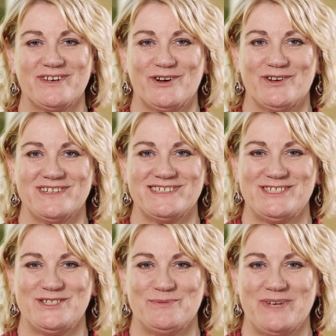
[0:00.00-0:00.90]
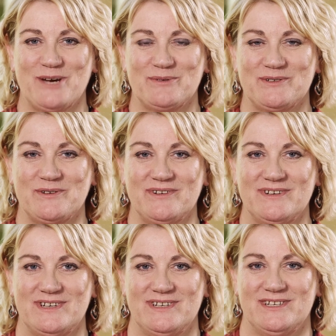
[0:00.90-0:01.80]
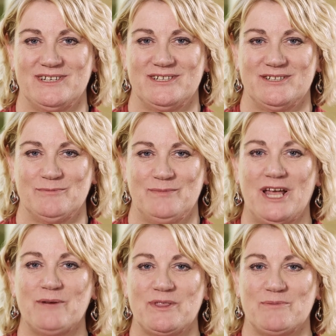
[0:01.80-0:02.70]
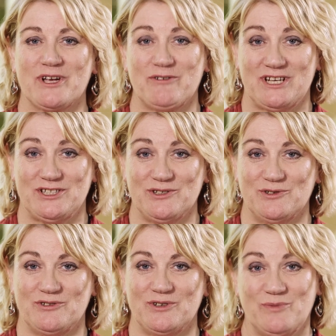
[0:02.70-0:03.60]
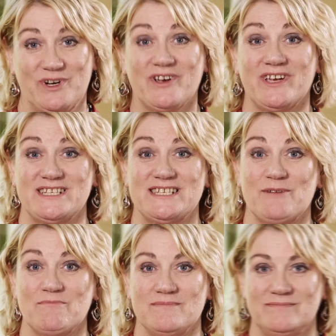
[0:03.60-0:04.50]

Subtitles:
goal is to be able to play with my grandchildren when I get some.